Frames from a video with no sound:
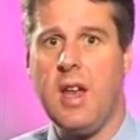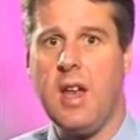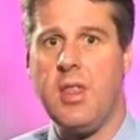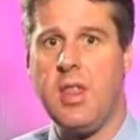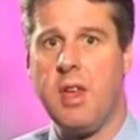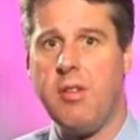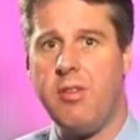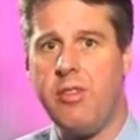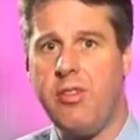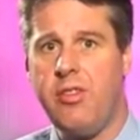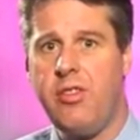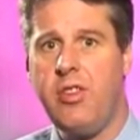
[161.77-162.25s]

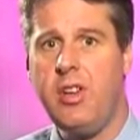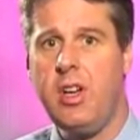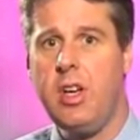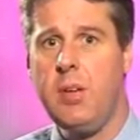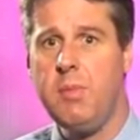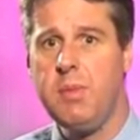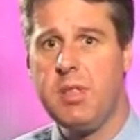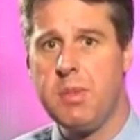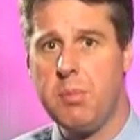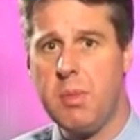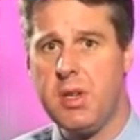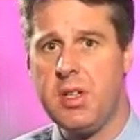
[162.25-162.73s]
then
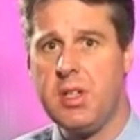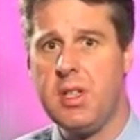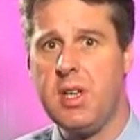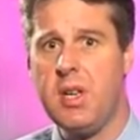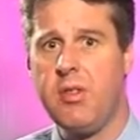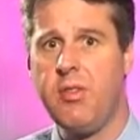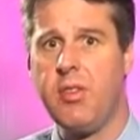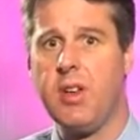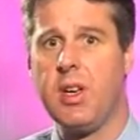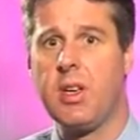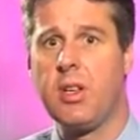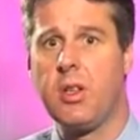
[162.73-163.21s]

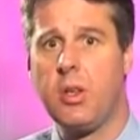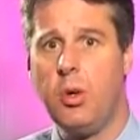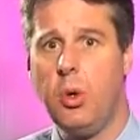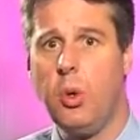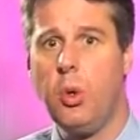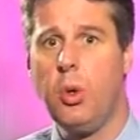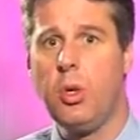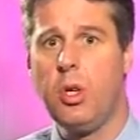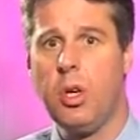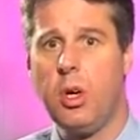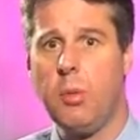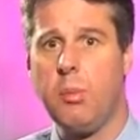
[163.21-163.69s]
firm-specific
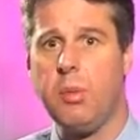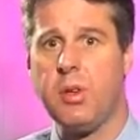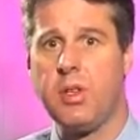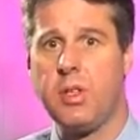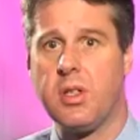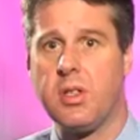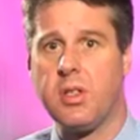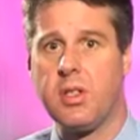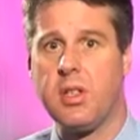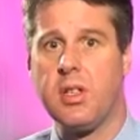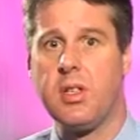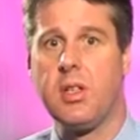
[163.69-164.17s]
core
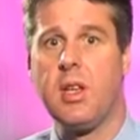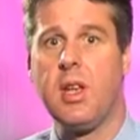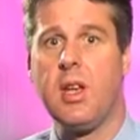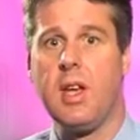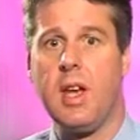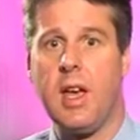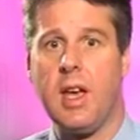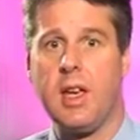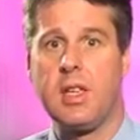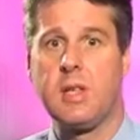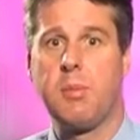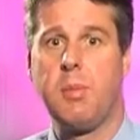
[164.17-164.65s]
competences
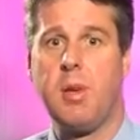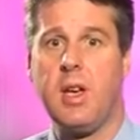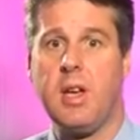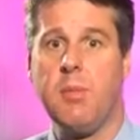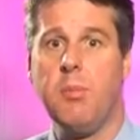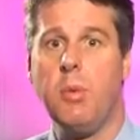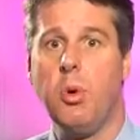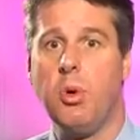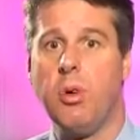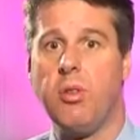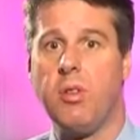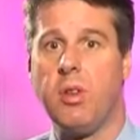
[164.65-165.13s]

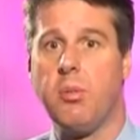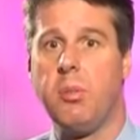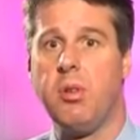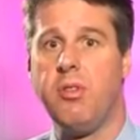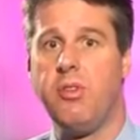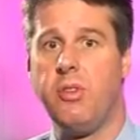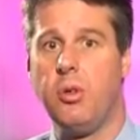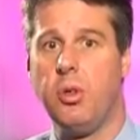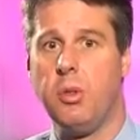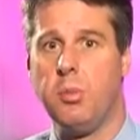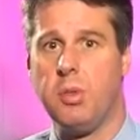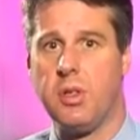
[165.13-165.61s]
explain more of the
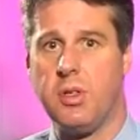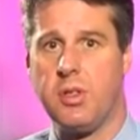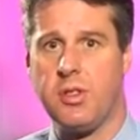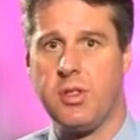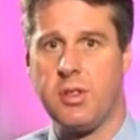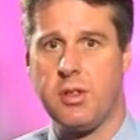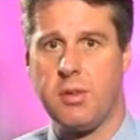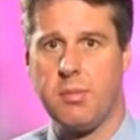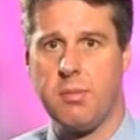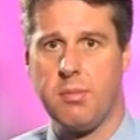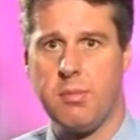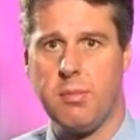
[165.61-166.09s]

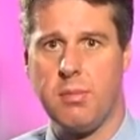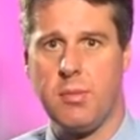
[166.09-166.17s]
performance.